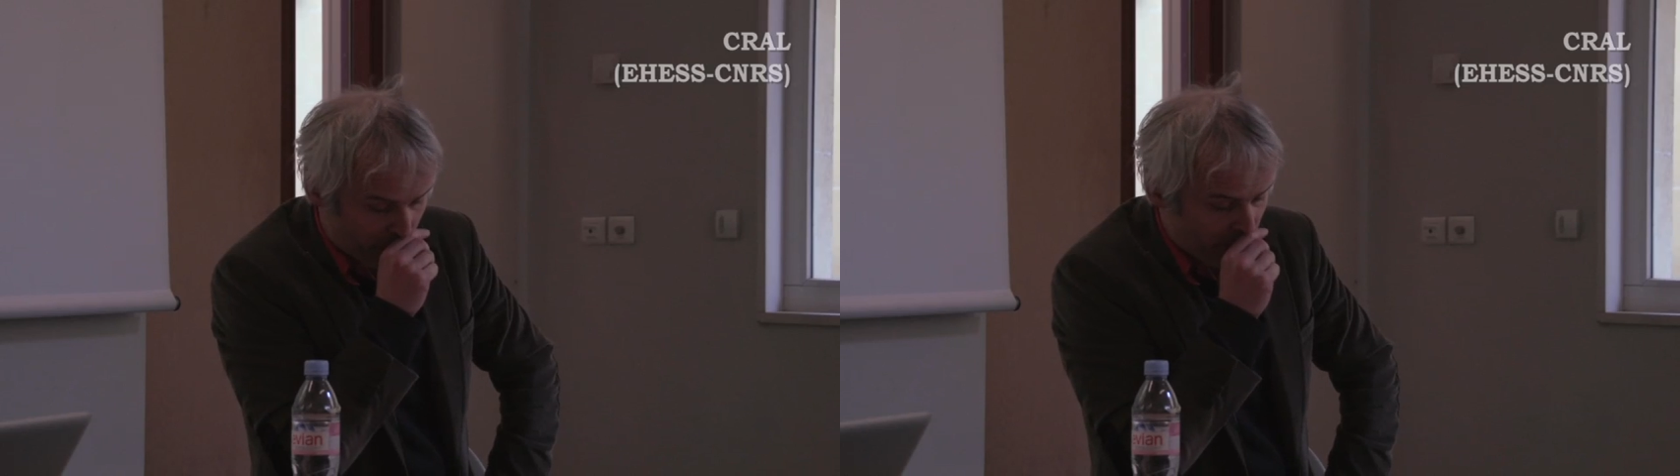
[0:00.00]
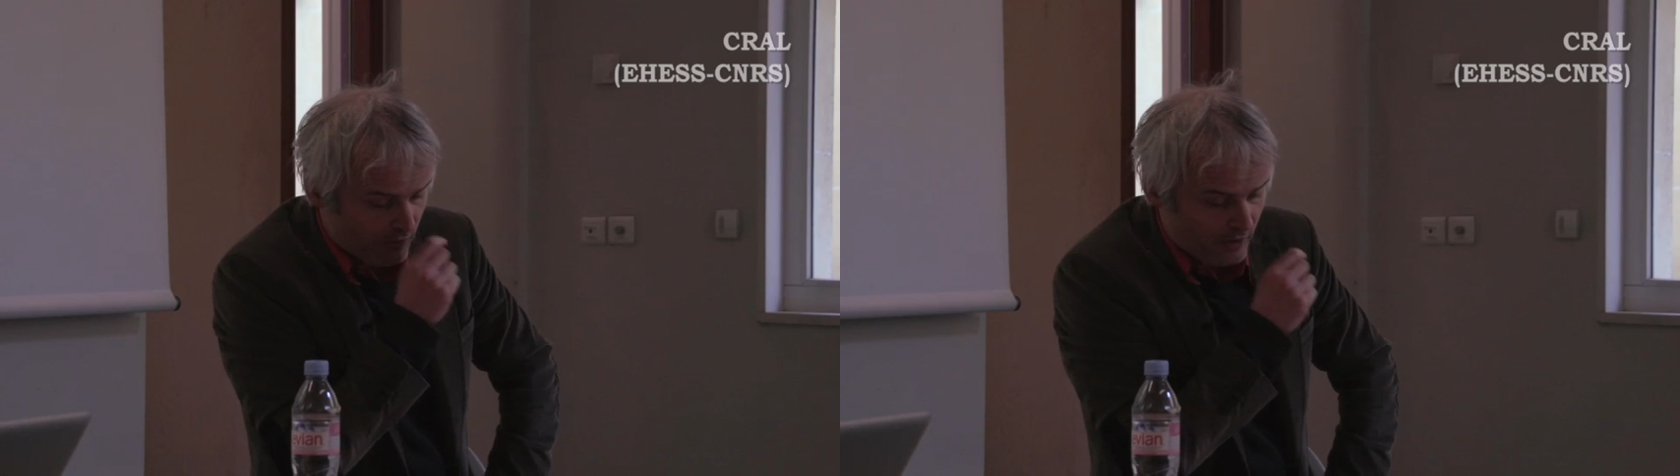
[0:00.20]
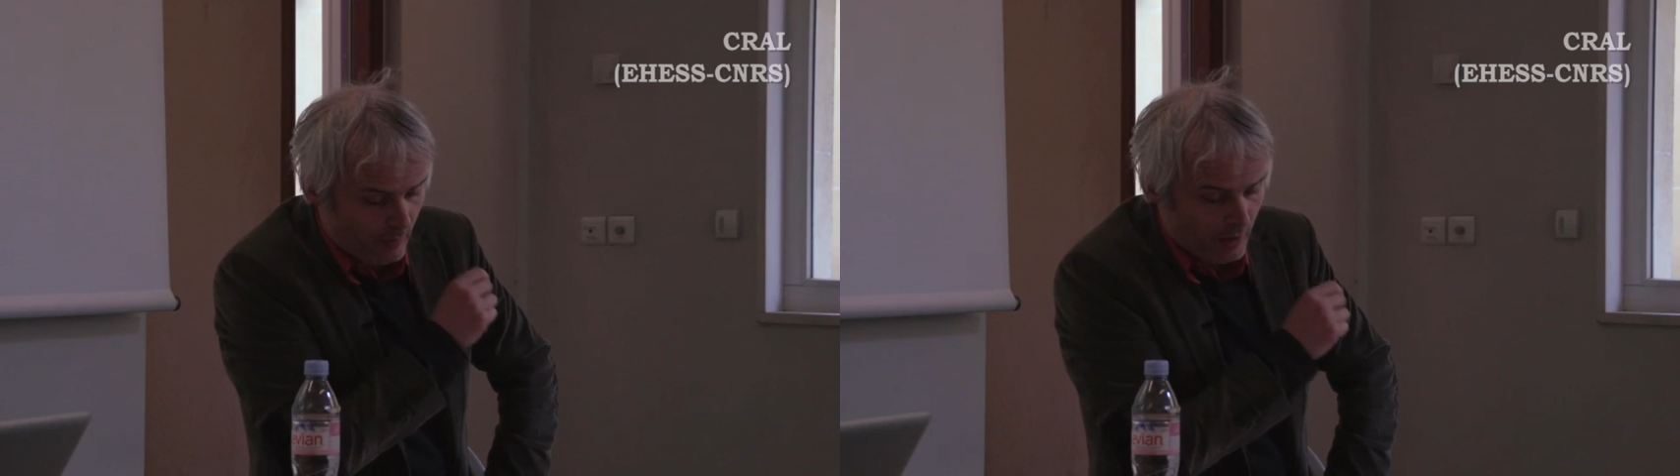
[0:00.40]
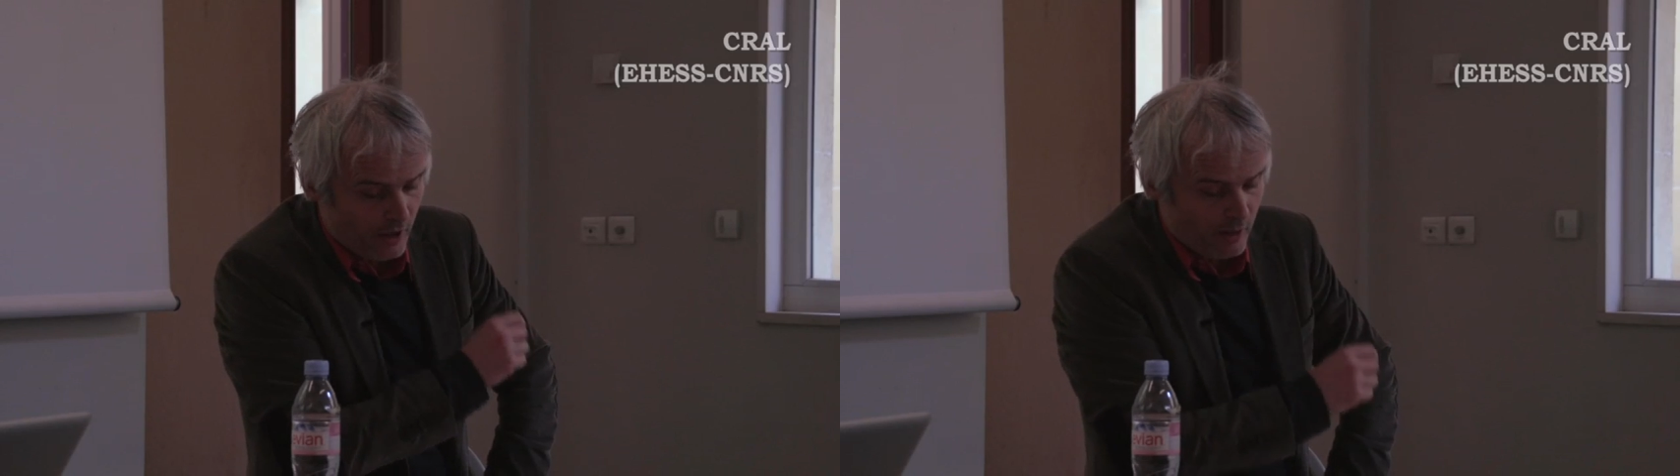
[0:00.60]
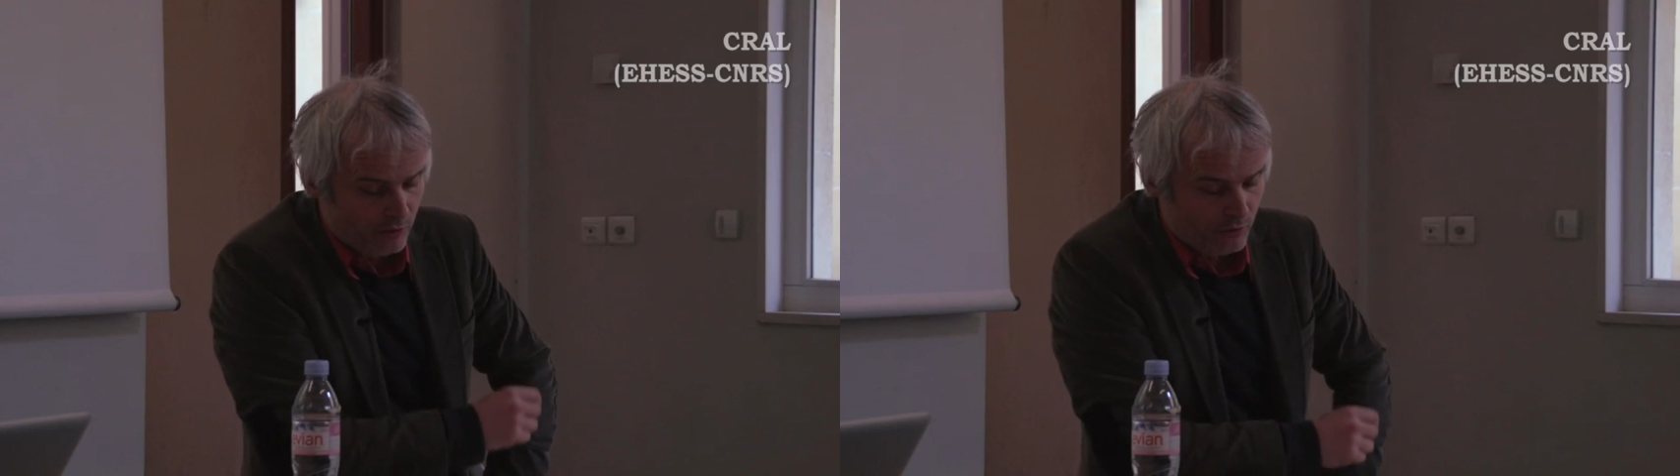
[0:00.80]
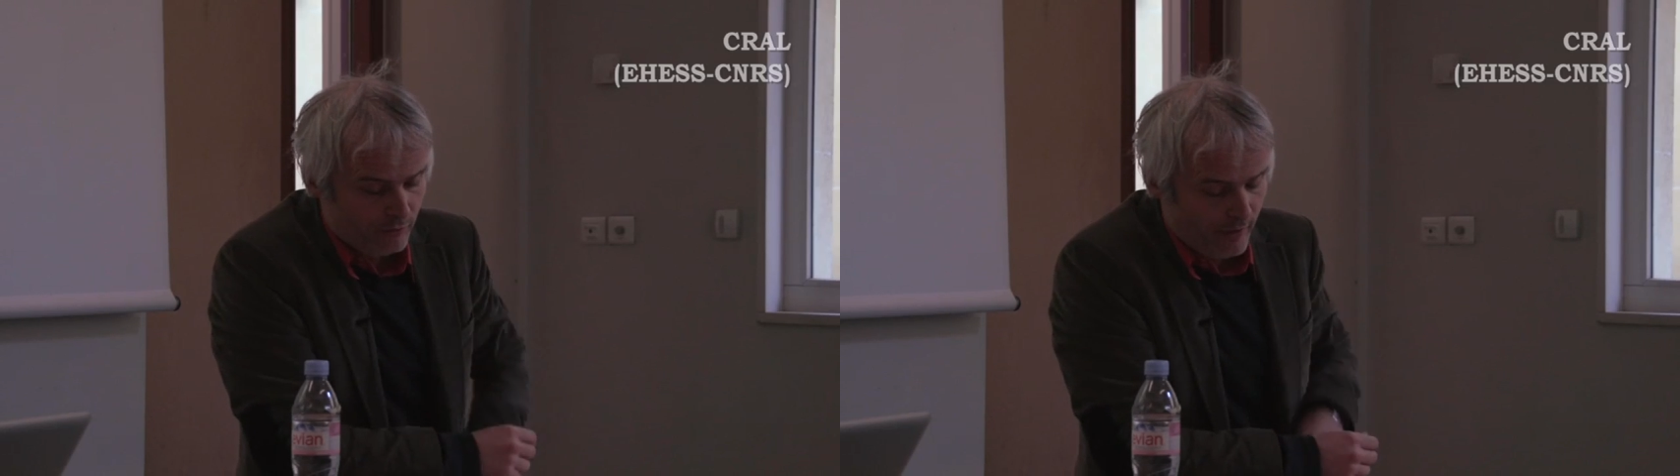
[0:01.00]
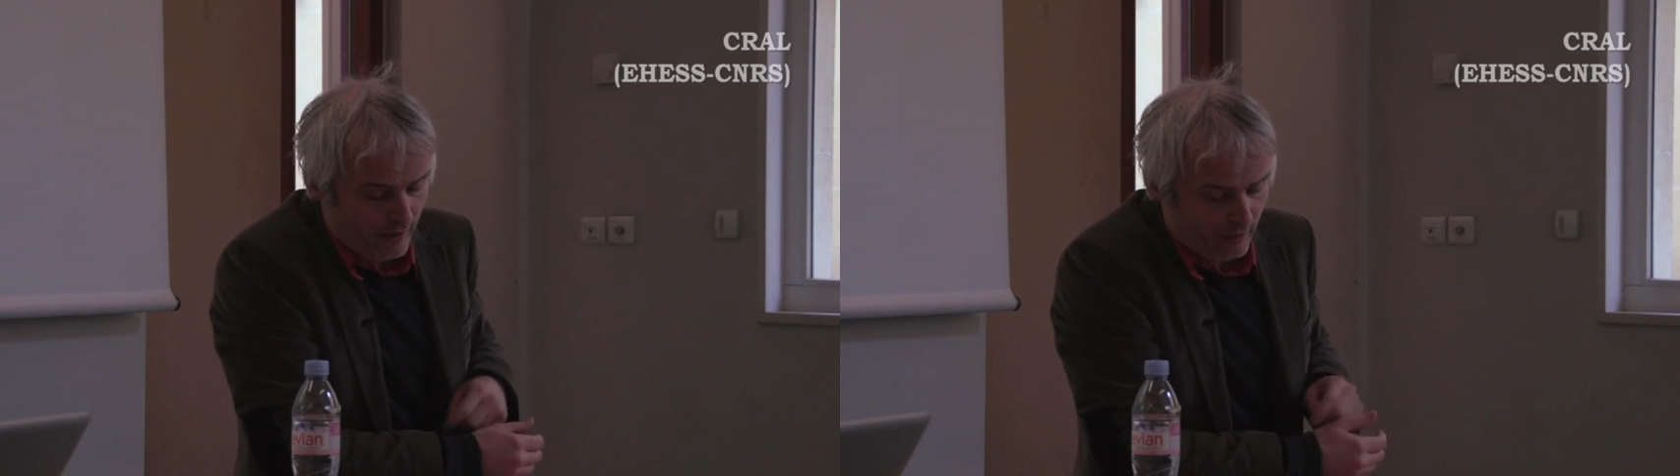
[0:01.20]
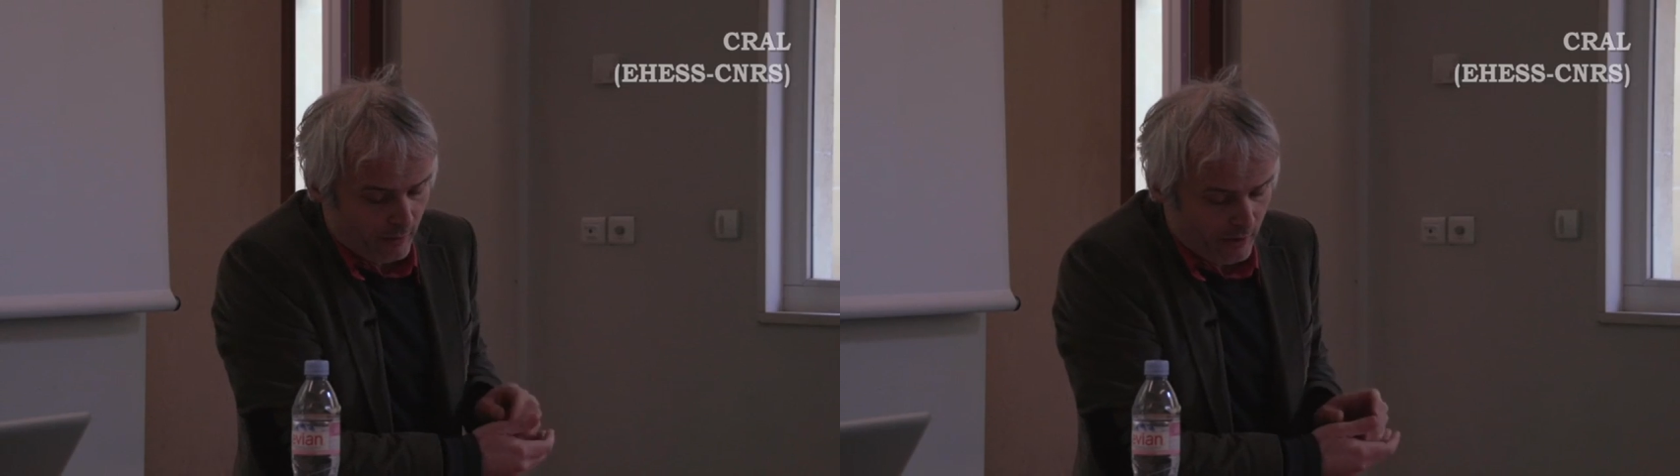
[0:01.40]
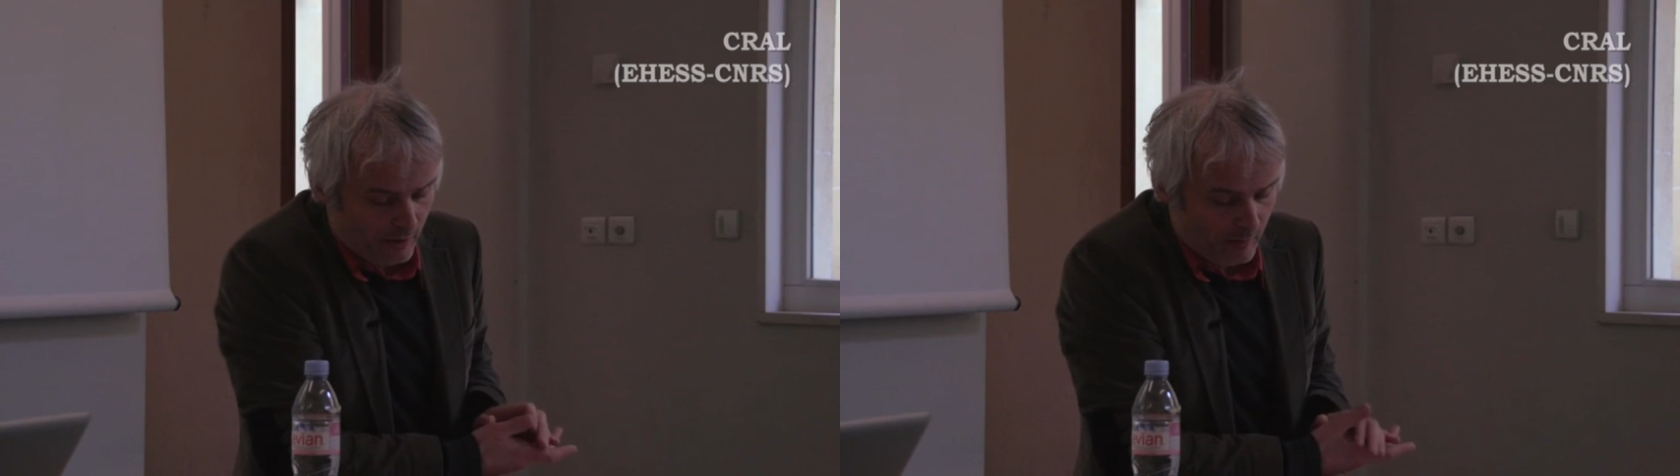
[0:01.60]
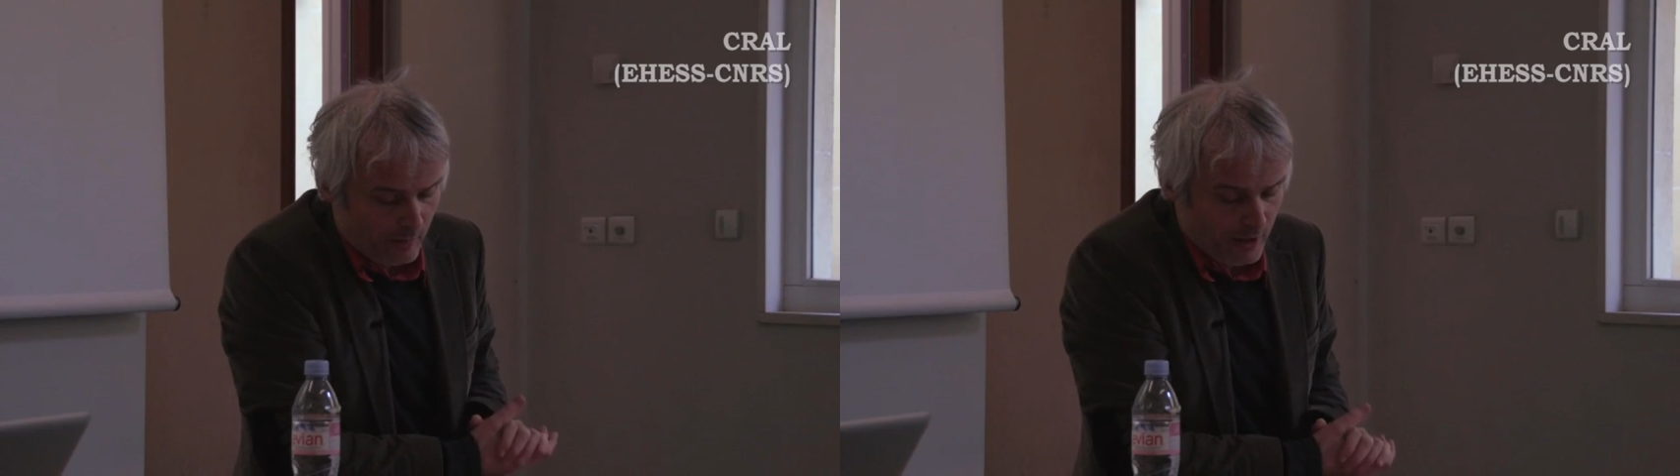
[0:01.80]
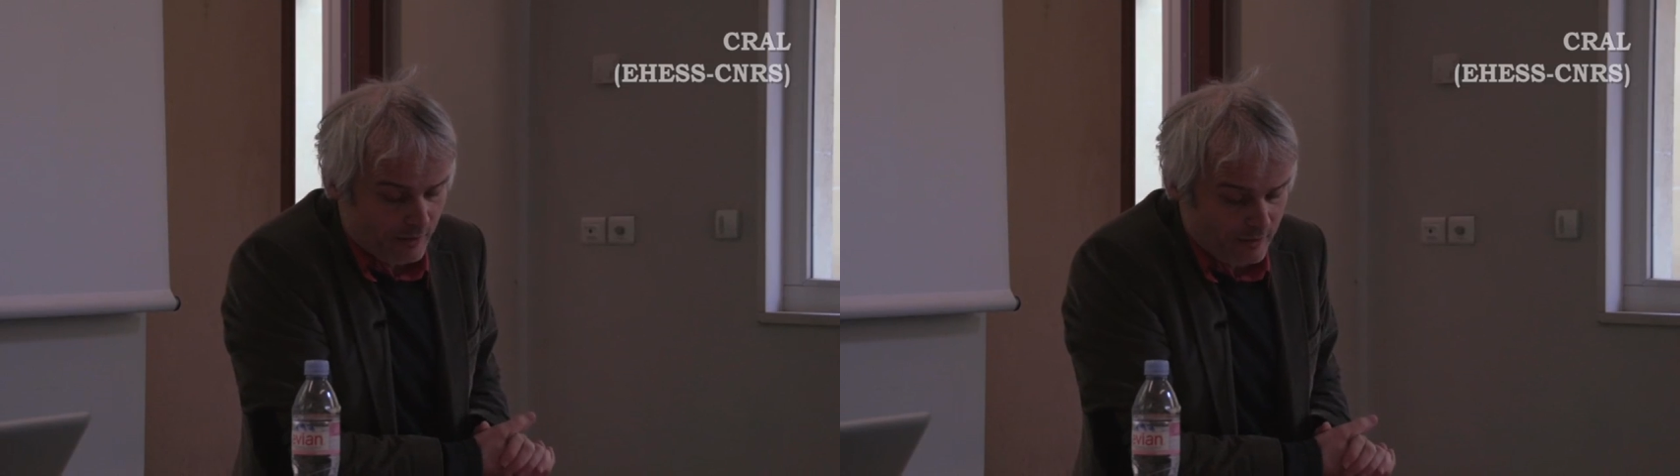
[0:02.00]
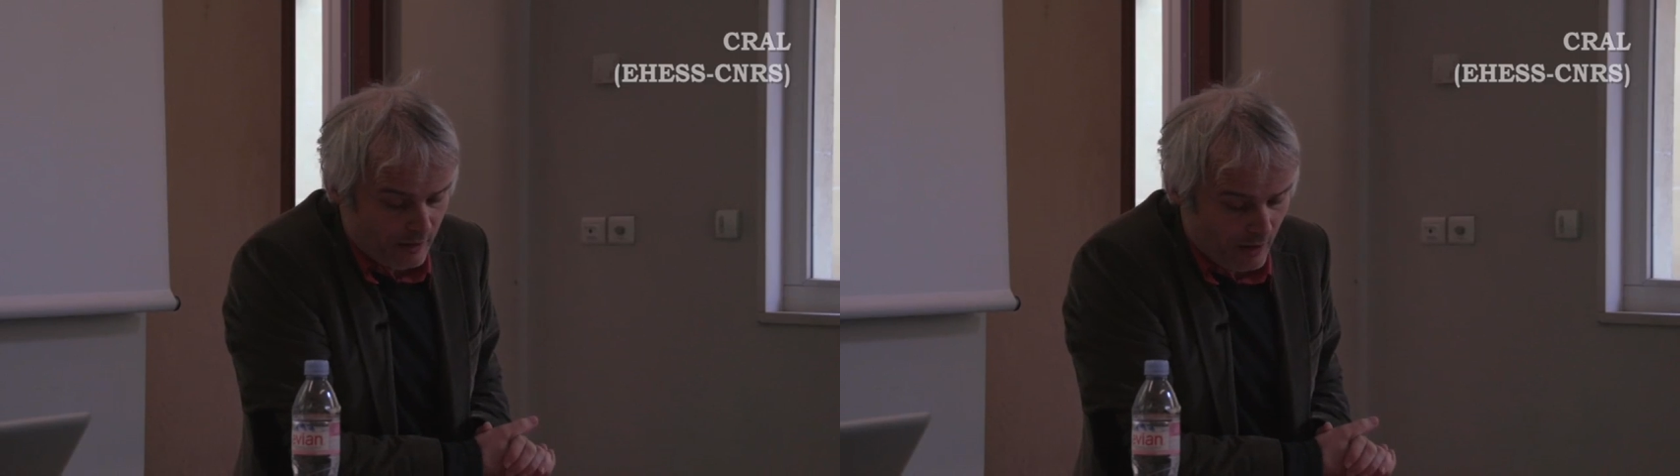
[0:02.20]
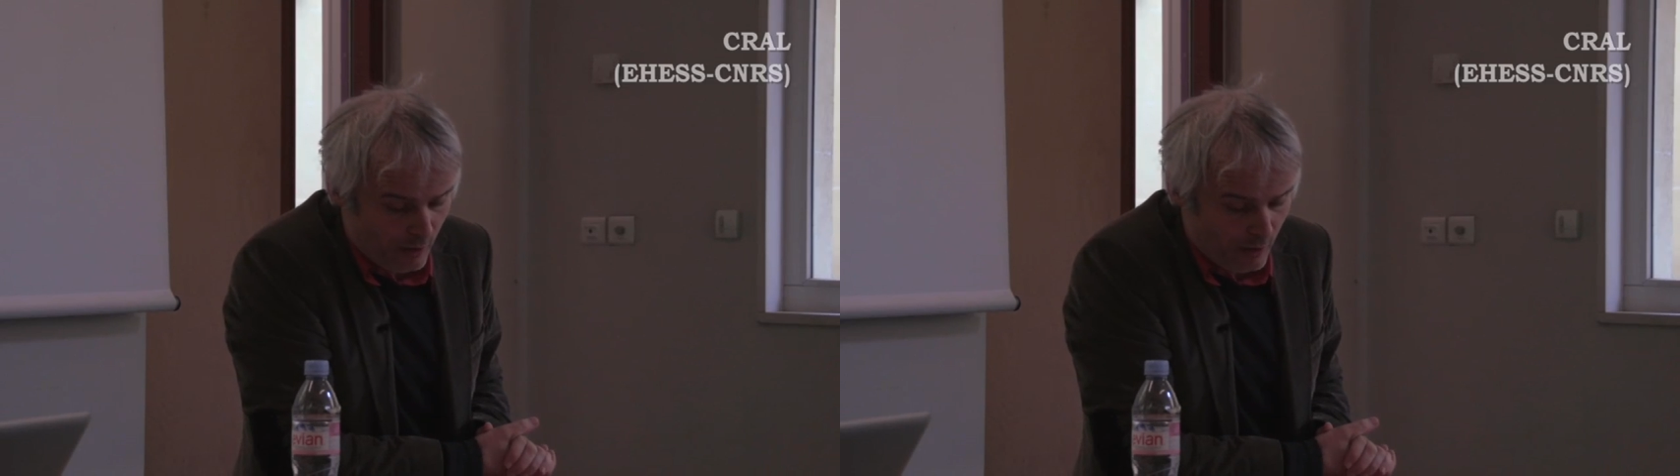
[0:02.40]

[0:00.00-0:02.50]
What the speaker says: Since I'm not able to fathom it immediately,